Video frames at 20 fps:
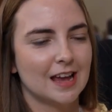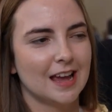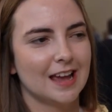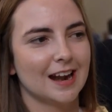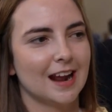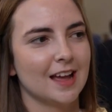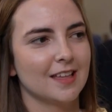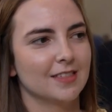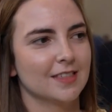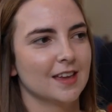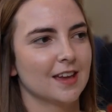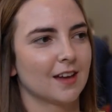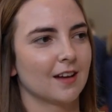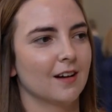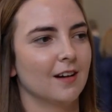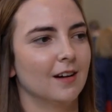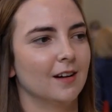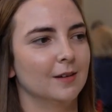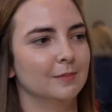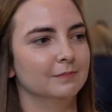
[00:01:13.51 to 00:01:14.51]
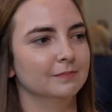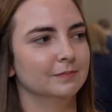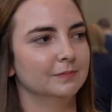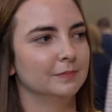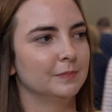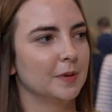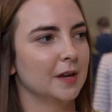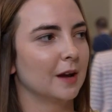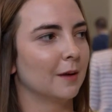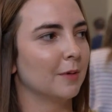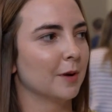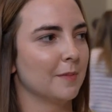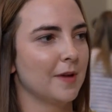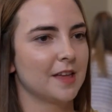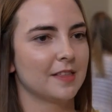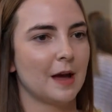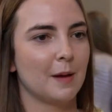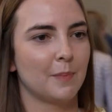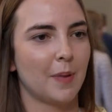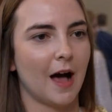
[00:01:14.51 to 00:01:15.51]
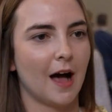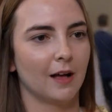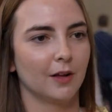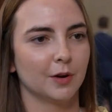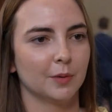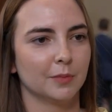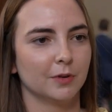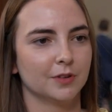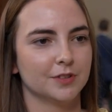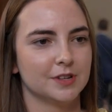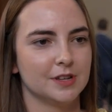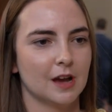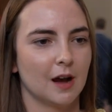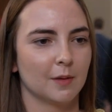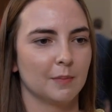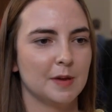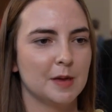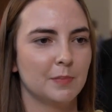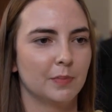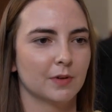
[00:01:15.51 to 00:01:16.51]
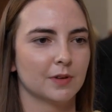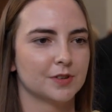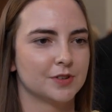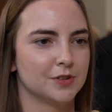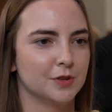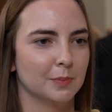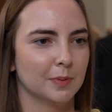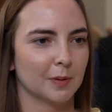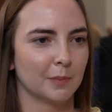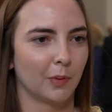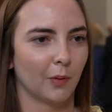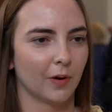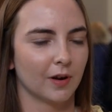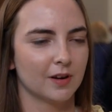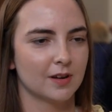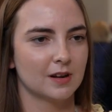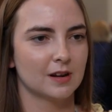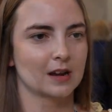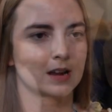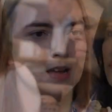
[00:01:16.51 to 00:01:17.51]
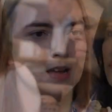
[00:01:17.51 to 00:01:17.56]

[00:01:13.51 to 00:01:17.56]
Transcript: And I think um, being able to make that palatable to young people is super important.